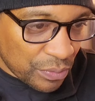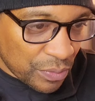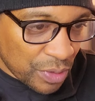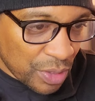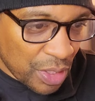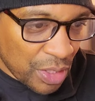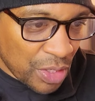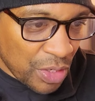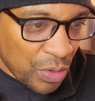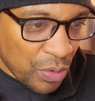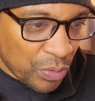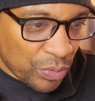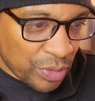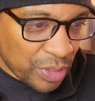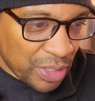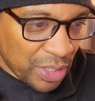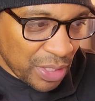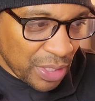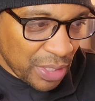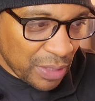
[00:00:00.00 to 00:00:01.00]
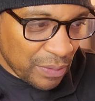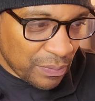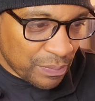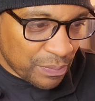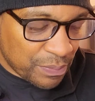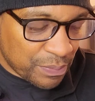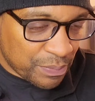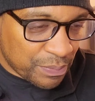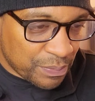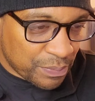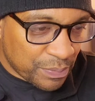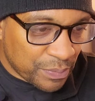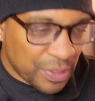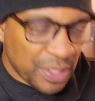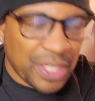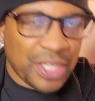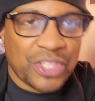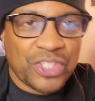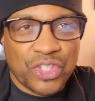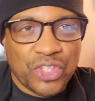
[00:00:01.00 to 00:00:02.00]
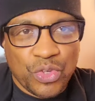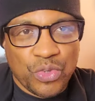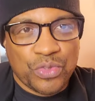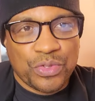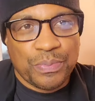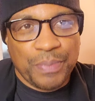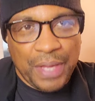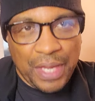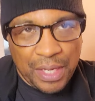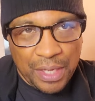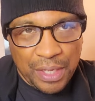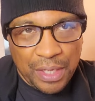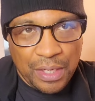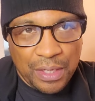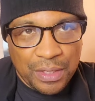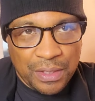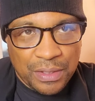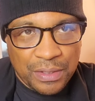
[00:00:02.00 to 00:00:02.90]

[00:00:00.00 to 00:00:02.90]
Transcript: you know, the excuse making,